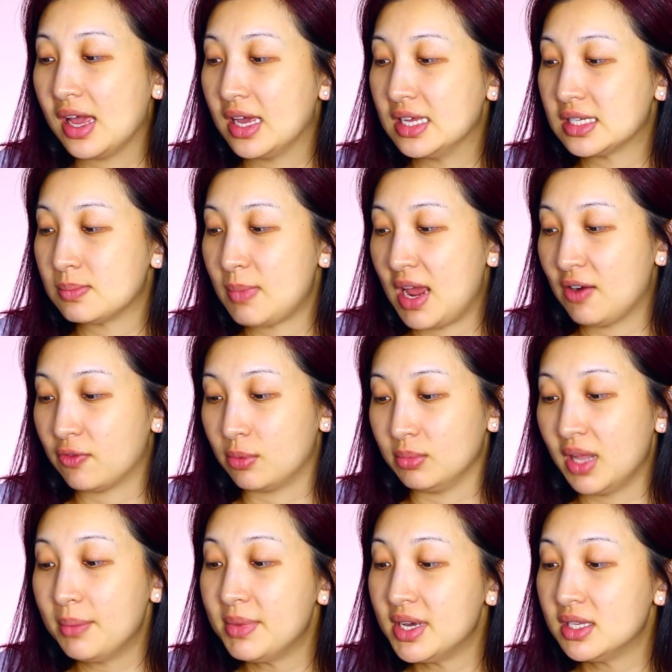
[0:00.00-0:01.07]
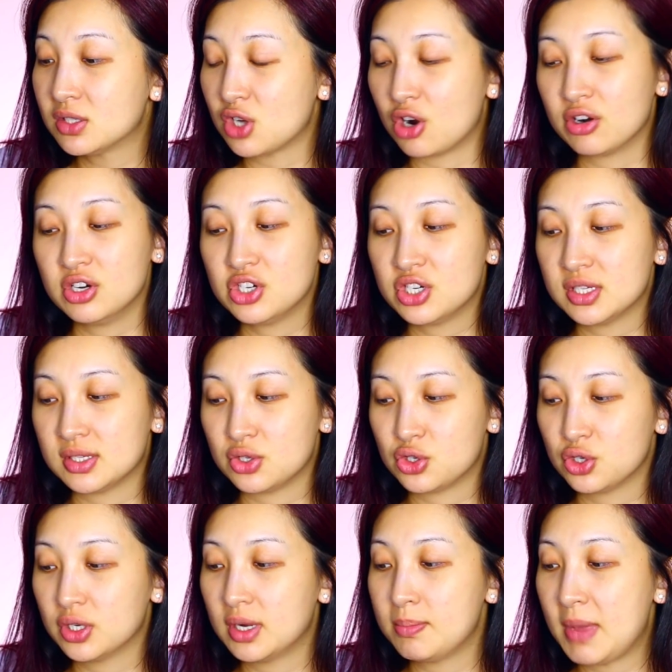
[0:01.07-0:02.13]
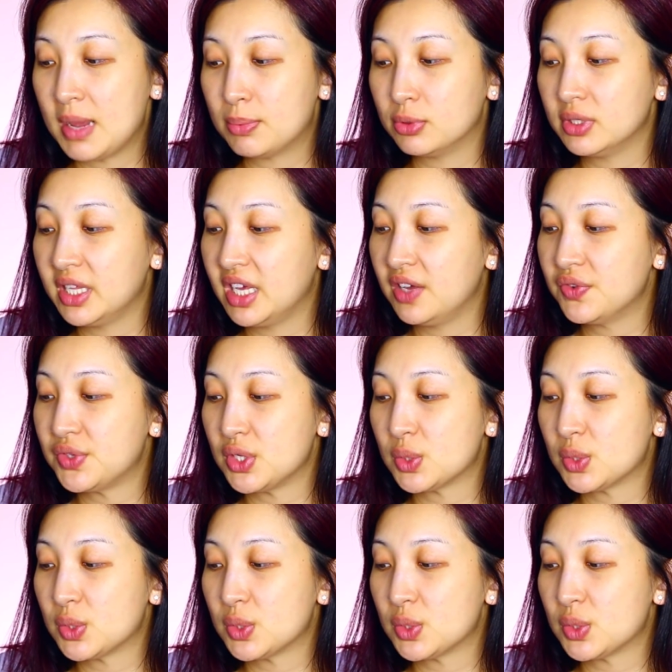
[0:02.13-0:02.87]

is made from lemons, oranges, and sugar maple leaves.